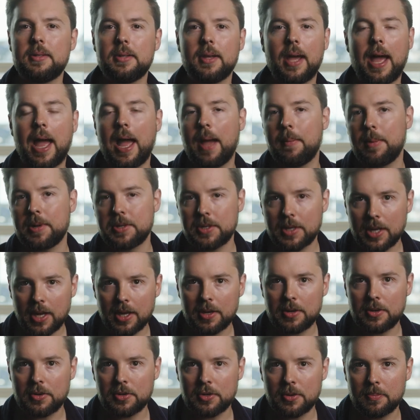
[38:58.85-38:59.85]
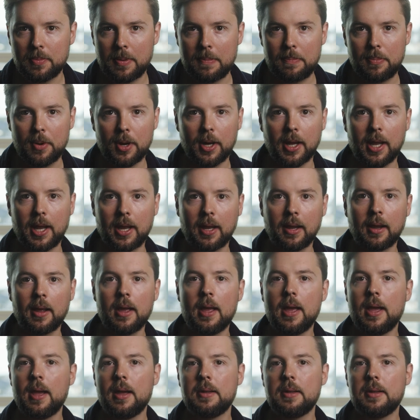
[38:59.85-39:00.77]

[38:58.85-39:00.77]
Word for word: to how much kit you should be bringing,